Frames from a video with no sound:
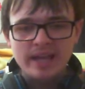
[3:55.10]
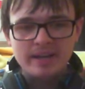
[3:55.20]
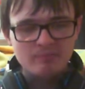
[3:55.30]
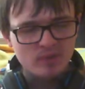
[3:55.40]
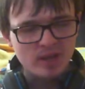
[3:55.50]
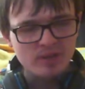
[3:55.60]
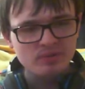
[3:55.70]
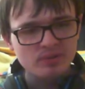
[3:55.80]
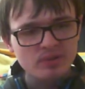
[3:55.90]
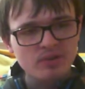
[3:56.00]

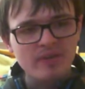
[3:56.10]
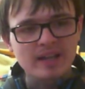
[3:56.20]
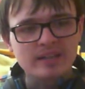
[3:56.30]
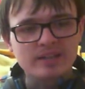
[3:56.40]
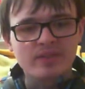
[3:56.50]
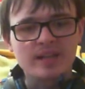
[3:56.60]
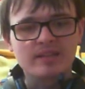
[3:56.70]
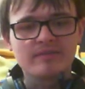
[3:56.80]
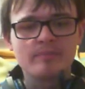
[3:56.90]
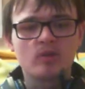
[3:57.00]
Those two factors
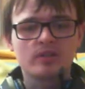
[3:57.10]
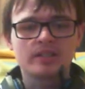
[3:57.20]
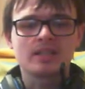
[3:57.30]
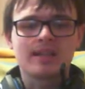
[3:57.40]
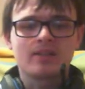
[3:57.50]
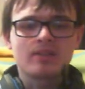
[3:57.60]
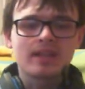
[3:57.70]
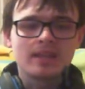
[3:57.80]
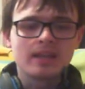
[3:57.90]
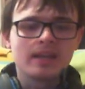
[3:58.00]
factor in more to the channel
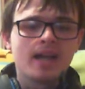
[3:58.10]
than